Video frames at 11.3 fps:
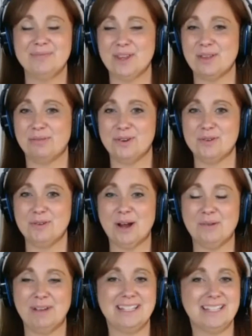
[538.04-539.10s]

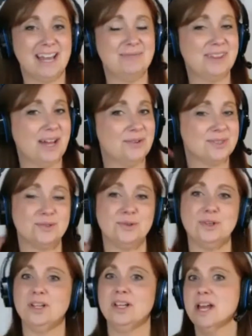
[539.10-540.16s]
throughout my time with
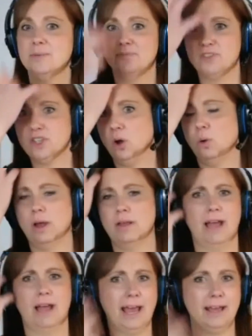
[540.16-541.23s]
Outschool. So
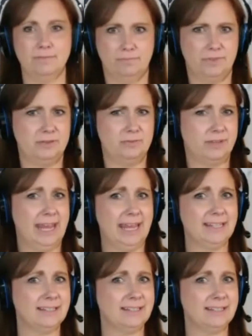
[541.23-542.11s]
I can't